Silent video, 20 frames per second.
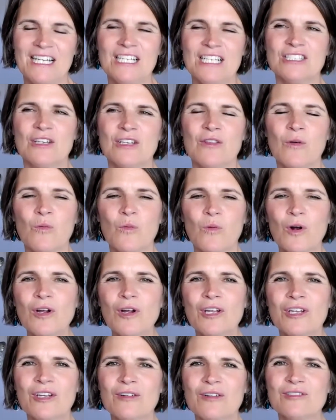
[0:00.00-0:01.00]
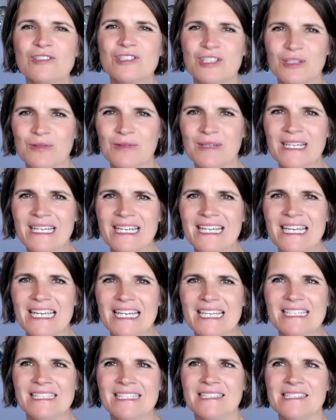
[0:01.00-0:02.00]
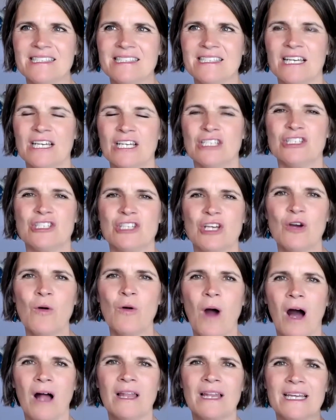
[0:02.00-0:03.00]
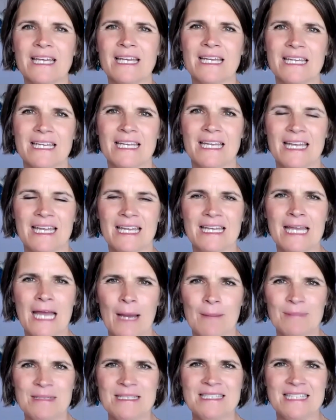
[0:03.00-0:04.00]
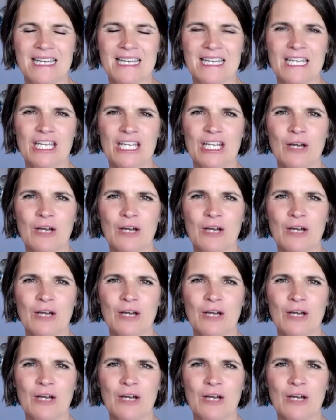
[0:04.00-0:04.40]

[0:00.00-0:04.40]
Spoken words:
So the work you're doing is so encompassing.